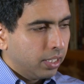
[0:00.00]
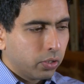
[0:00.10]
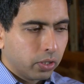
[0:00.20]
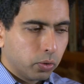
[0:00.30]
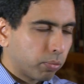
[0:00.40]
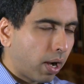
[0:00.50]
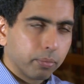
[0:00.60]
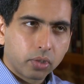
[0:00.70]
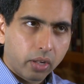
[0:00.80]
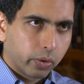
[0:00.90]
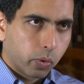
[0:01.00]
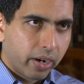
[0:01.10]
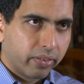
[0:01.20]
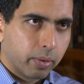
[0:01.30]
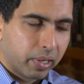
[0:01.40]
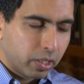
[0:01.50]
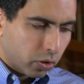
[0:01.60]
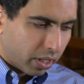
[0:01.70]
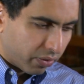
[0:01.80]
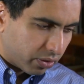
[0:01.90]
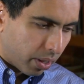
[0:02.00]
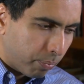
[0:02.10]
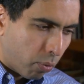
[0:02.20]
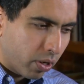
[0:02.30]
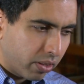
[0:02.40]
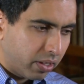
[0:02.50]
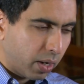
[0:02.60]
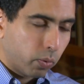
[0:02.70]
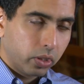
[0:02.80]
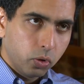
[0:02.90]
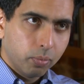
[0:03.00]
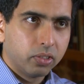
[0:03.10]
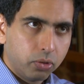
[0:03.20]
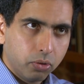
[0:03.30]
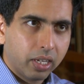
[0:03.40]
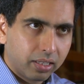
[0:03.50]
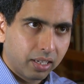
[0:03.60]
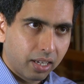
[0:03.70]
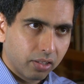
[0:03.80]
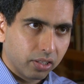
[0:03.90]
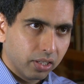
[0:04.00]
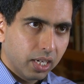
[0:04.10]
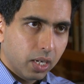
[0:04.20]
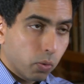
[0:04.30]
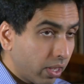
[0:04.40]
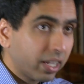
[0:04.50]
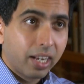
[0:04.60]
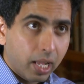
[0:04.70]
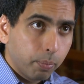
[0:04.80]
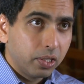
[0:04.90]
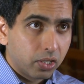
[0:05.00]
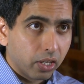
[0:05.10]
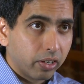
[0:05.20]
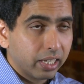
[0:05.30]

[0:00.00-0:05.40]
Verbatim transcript: You can do problem solving wherever, but you should have some point in the day when humans do get together where they can help each other.